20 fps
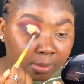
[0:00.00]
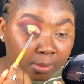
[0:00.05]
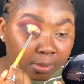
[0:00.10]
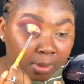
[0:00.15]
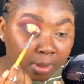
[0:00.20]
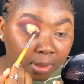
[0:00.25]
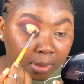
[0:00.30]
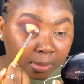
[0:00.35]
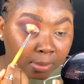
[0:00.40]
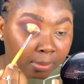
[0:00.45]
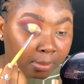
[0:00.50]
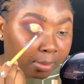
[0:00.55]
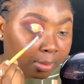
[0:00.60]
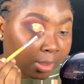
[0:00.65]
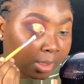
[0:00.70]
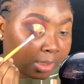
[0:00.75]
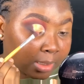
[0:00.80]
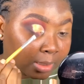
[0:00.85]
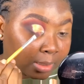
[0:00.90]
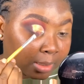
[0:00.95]
Wow, I
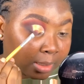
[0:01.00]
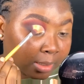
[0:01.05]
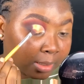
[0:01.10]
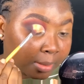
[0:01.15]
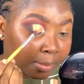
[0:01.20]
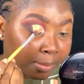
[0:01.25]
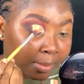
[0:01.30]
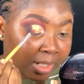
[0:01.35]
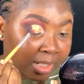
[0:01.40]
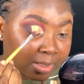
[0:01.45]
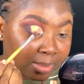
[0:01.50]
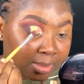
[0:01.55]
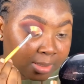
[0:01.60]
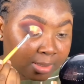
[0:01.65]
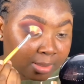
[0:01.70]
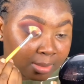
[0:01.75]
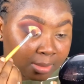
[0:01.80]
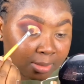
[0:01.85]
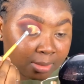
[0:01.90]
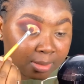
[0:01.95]
didn't
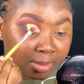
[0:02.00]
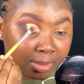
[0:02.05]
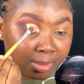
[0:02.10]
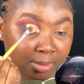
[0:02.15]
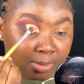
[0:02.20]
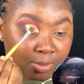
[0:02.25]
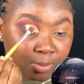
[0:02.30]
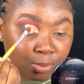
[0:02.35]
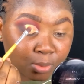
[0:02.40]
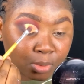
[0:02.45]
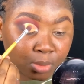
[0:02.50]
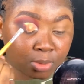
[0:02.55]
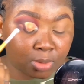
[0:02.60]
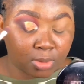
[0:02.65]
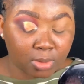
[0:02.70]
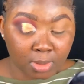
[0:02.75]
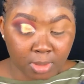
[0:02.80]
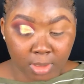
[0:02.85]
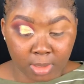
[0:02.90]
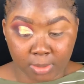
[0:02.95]
imagine this would
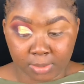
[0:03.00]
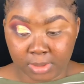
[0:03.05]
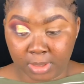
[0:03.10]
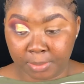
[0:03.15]
turn out.